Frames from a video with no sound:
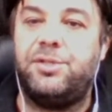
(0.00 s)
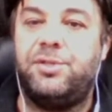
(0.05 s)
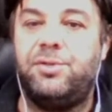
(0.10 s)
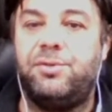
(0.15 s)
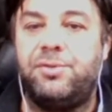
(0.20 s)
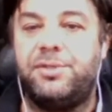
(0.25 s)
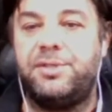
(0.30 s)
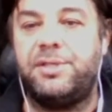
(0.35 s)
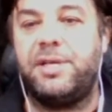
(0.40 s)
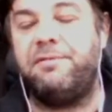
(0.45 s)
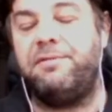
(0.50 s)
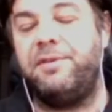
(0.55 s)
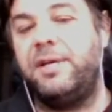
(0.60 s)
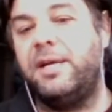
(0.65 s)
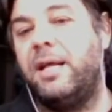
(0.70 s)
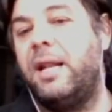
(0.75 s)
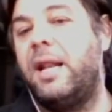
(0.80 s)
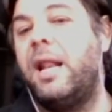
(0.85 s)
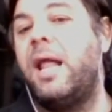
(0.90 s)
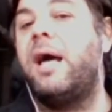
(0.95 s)
you're
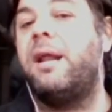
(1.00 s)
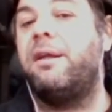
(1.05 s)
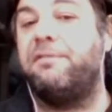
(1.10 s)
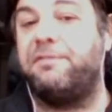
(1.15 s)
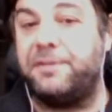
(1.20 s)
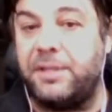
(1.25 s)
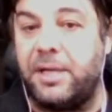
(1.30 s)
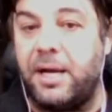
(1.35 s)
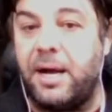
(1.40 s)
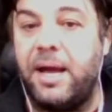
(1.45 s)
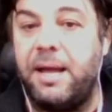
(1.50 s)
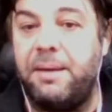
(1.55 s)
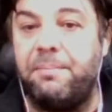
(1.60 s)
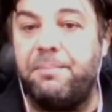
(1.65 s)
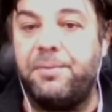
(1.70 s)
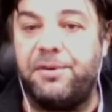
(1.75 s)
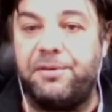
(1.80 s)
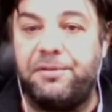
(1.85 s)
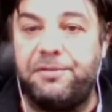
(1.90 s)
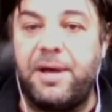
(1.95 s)
saving a lot of
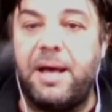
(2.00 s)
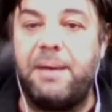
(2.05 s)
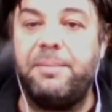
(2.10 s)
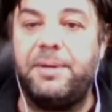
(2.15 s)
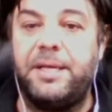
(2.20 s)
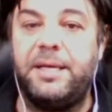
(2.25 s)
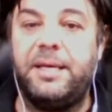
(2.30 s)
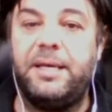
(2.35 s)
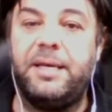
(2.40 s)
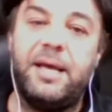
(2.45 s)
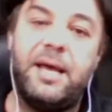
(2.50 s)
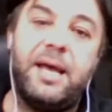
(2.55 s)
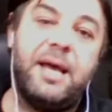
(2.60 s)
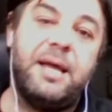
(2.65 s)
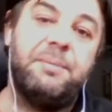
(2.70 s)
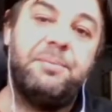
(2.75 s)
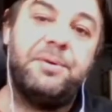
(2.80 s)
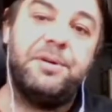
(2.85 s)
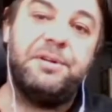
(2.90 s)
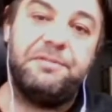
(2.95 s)
time per family
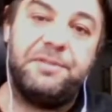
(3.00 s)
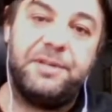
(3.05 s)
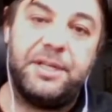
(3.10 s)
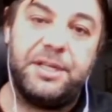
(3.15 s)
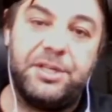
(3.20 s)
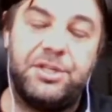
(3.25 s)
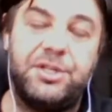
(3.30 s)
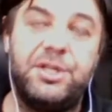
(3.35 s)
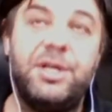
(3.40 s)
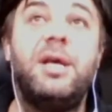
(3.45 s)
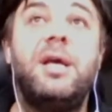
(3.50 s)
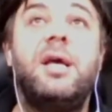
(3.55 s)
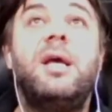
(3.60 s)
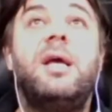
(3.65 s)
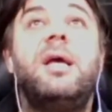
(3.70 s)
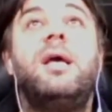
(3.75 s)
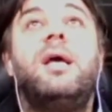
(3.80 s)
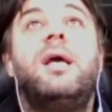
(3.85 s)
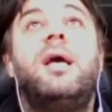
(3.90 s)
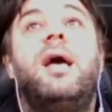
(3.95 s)
and per village,
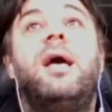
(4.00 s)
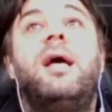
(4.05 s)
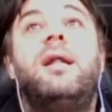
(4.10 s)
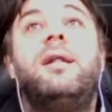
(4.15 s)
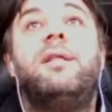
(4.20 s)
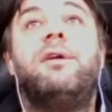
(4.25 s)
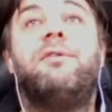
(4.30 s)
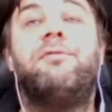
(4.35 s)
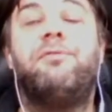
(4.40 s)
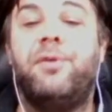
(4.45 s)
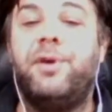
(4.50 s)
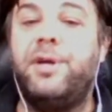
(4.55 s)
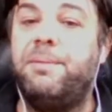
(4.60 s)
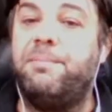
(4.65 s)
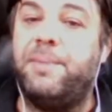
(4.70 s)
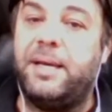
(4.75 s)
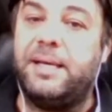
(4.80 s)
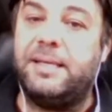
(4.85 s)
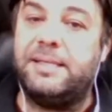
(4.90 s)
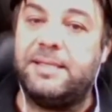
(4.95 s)
and therefore it
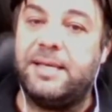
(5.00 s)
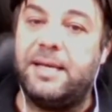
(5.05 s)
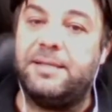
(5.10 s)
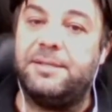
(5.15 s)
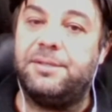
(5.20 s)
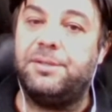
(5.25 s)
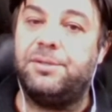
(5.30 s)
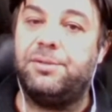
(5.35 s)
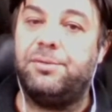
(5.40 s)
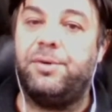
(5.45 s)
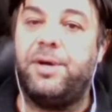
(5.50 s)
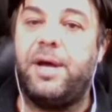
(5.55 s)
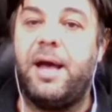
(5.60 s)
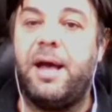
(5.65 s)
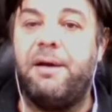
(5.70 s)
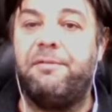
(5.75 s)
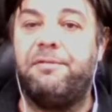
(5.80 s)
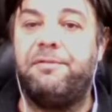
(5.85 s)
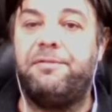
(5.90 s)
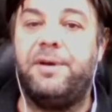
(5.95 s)
makes sense to
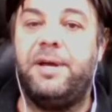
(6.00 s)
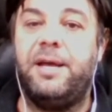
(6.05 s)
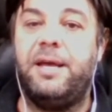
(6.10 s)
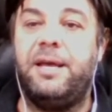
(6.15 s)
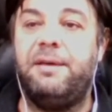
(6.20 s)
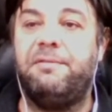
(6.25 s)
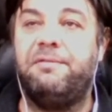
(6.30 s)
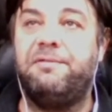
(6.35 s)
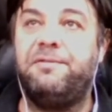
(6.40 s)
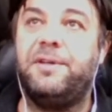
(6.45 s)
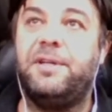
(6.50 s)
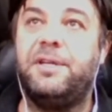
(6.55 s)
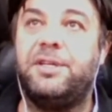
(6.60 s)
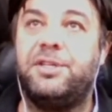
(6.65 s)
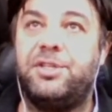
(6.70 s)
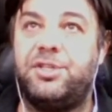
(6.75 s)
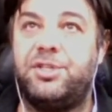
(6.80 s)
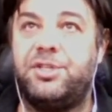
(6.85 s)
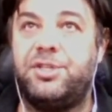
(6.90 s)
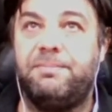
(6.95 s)
have a
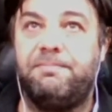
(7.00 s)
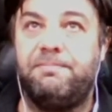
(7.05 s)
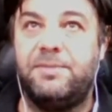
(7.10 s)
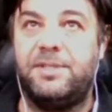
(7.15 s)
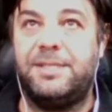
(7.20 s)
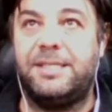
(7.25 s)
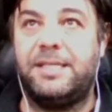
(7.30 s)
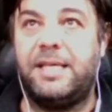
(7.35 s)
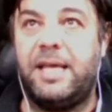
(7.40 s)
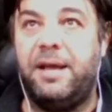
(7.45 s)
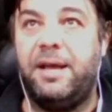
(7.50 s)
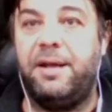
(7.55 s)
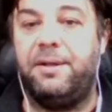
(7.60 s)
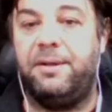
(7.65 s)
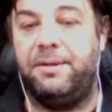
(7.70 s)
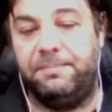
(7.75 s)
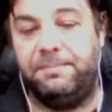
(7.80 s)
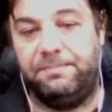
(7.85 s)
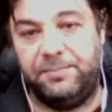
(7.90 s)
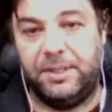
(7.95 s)
village
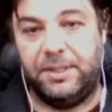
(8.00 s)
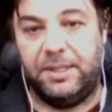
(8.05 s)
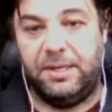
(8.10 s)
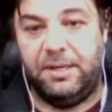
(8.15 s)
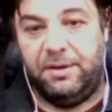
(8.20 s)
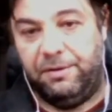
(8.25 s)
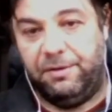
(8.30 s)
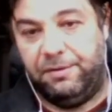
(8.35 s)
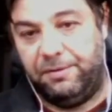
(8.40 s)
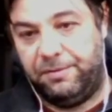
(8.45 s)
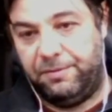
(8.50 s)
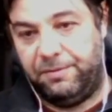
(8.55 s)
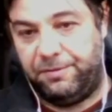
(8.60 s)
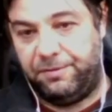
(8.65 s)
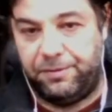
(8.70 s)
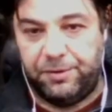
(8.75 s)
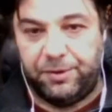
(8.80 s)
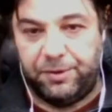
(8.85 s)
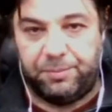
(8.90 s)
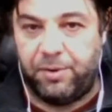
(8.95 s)
scale
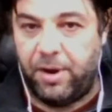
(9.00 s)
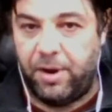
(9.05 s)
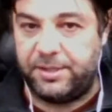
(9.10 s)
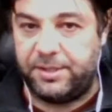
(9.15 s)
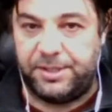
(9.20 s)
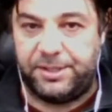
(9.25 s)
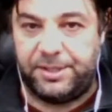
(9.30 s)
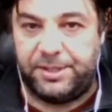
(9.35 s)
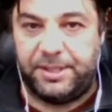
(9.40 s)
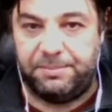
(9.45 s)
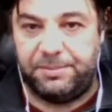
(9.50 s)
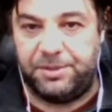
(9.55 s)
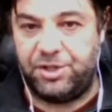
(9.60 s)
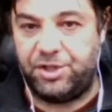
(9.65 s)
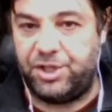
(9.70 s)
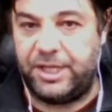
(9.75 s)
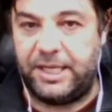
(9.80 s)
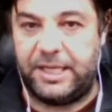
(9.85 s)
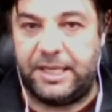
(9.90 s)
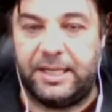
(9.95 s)
food processing
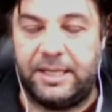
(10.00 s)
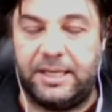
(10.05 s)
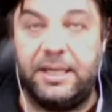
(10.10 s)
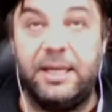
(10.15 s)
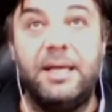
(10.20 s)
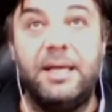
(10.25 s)
machine